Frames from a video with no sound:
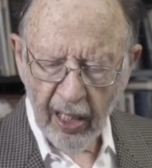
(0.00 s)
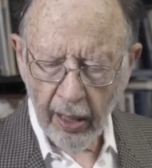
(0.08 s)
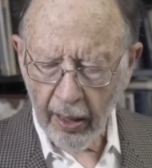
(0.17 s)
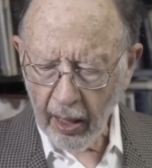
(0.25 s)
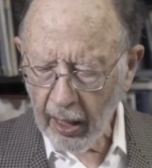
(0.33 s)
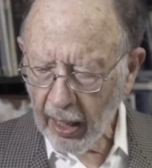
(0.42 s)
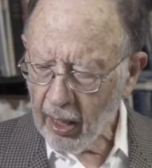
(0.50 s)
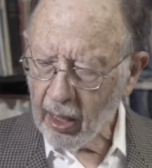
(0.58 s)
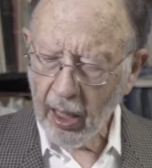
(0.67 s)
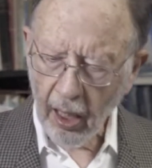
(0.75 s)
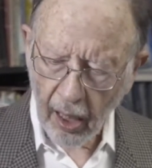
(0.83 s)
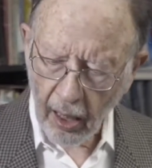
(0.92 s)
and the
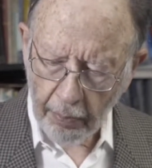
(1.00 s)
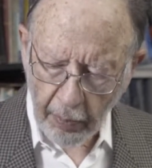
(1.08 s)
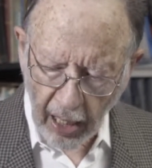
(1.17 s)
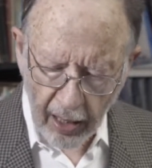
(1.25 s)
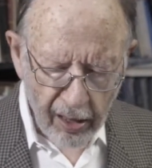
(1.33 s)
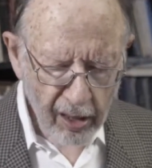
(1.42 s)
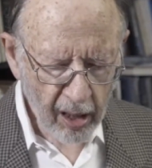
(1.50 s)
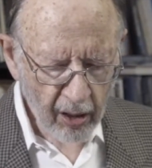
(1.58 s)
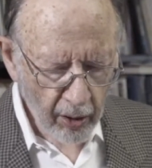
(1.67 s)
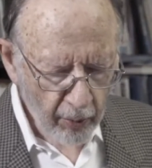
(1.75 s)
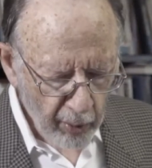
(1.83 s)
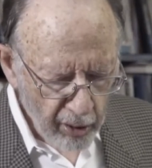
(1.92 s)
Nanking
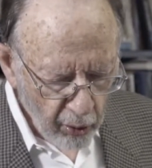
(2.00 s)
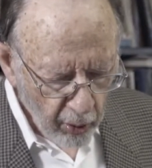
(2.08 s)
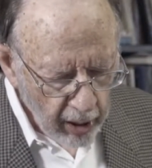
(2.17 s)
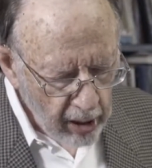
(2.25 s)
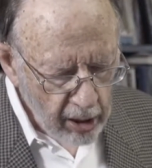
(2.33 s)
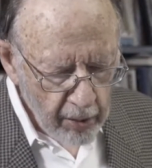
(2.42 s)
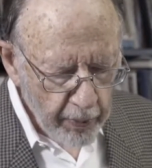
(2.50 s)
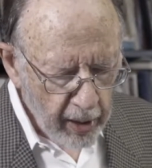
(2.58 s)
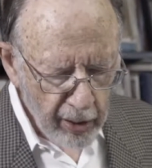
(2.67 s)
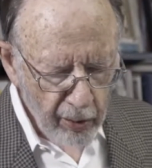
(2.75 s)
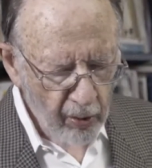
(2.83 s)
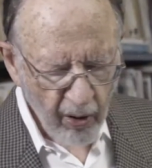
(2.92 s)
Massacre were
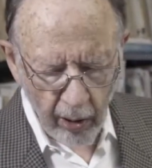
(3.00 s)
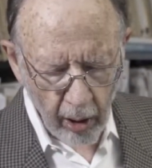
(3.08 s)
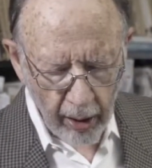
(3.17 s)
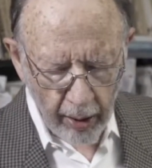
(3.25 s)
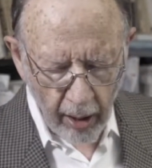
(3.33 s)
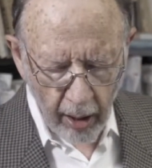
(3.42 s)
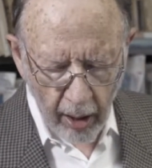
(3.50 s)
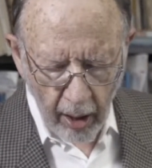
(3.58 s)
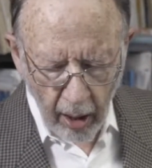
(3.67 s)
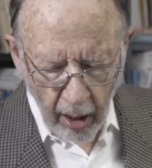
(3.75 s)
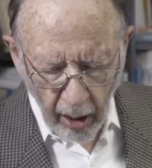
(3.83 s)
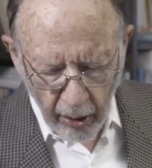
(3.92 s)
transmitted orally
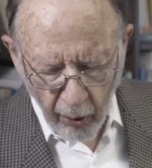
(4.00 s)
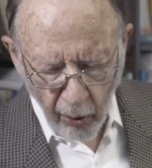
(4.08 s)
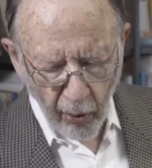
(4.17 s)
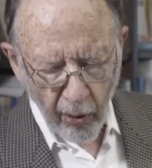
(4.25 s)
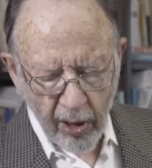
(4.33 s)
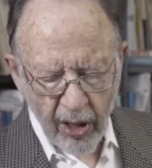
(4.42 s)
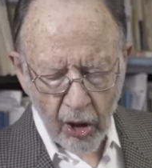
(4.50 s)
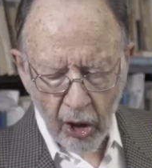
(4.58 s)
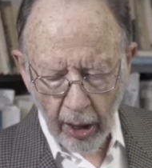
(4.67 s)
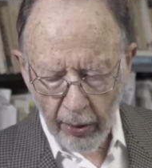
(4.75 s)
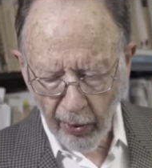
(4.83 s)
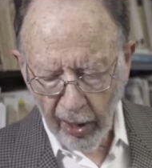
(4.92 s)
across
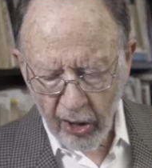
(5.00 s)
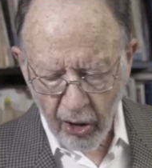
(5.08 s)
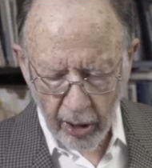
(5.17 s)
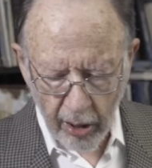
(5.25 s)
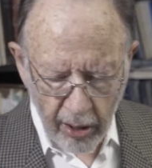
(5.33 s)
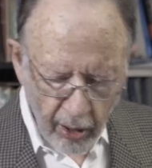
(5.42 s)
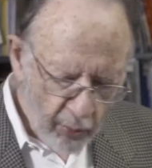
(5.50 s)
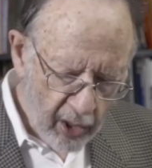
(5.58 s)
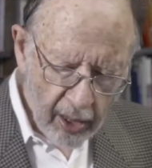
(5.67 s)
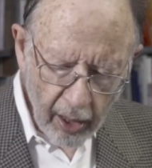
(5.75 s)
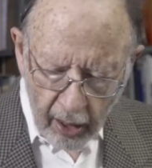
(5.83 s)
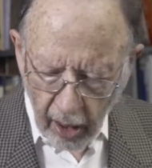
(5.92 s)
generations and
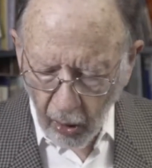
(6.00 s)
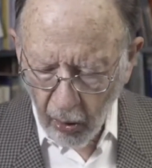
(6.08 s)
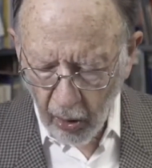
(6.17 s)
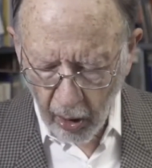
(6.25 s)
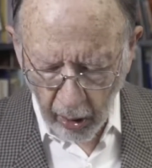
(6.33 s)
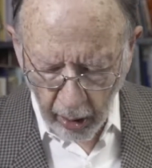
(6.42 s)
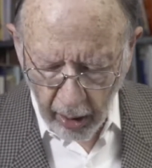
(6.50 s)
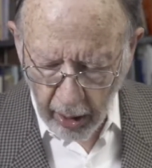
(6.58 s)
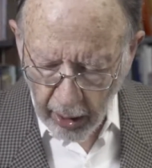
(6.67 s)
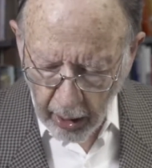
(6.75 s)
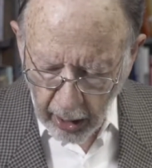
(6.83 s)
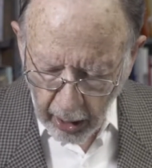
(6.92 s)
retained long
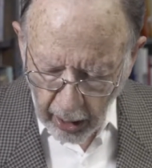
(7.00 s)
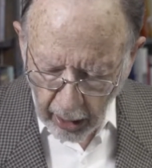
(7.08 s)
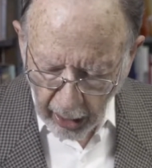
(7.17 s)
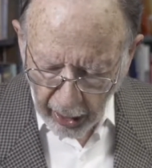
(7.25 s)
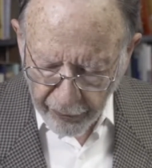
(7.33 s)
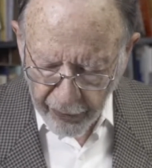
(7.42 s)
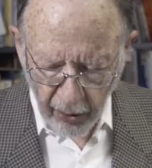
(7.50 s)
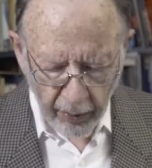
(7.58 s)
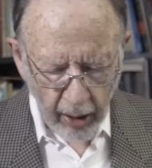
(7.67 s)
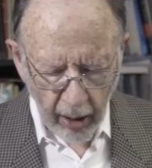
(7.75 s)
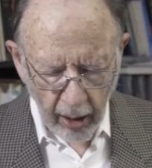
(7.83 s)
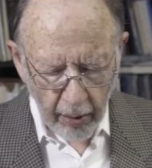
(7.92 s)
after
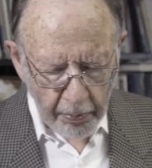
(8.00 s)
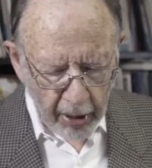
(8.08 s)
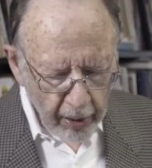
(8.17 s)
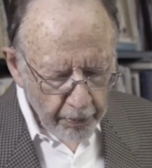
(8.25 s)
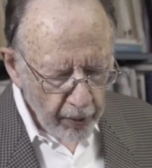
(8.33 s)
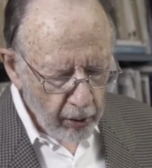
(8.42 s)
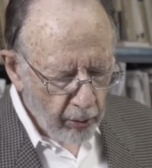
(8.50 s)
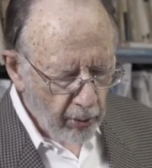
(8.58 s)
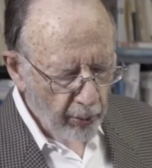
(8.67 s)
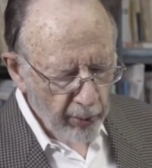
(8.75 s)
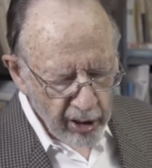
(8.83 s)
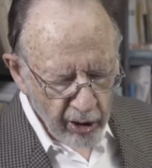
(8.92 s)
the people
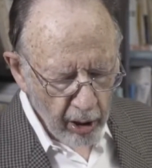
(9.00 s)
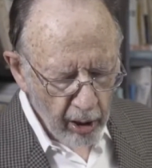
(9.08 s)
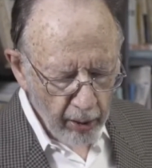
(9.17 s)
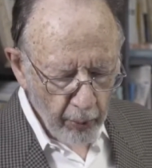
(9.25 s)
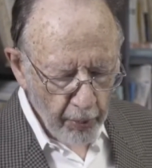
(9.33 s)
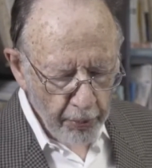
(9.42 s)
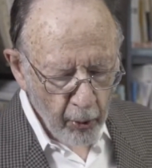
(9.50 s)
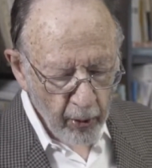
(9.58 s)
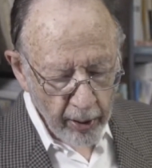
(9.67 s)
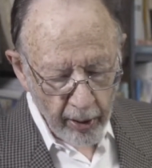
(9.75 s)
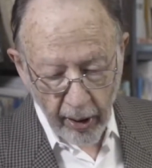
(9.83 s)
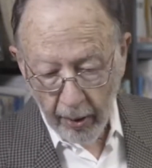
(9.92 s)
who originally
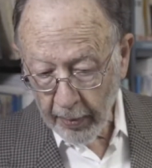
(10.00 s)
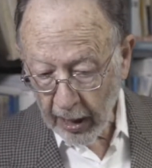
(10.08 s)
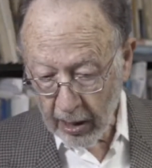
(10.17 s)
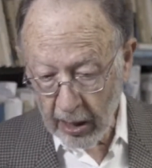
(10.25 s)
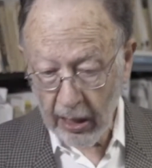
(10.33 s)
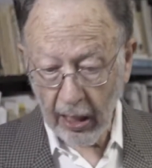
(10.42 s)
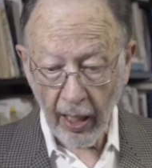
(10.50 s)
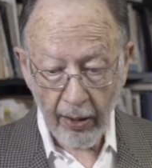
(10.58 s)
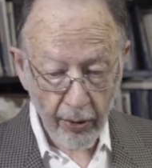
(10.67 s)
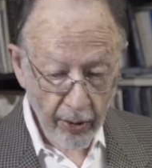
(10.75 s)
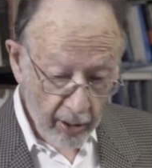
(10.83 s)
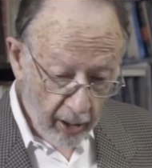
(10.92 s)
reported them had
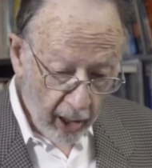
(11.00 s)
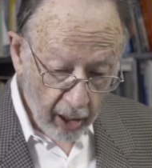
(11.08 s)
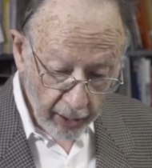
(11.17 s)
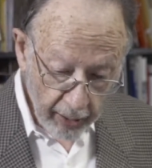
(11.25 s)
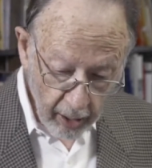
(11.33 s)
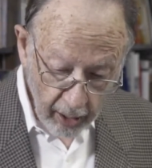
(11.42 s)
scattered or died.